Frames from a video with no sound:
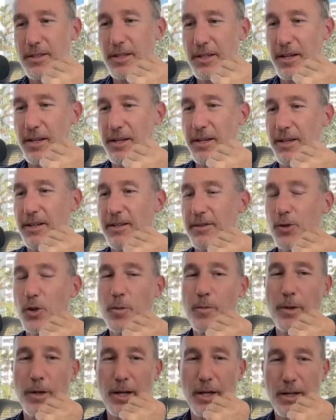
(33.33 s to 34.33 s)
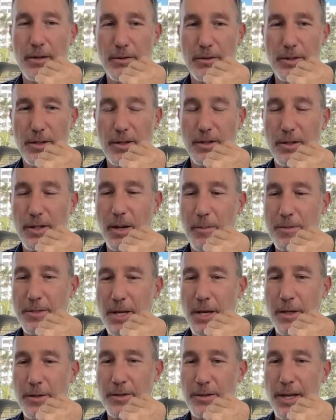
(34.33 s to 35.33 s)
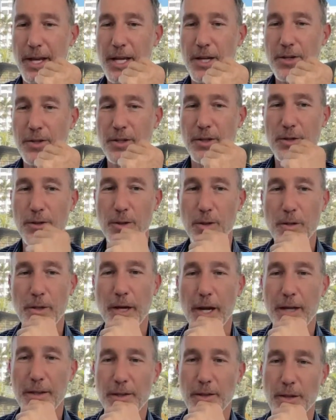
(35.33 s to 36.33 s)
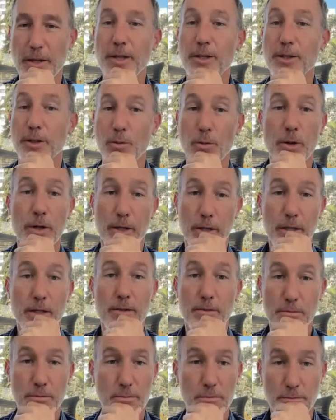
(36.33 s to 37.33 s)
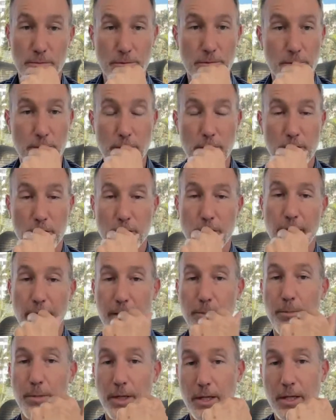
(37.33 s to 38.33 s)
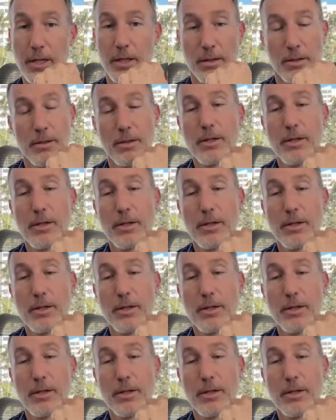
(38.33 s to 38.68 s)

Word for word: Uh, Luma comes down and says, hey, you shouldn't do that. Like, you want to get your head beat in?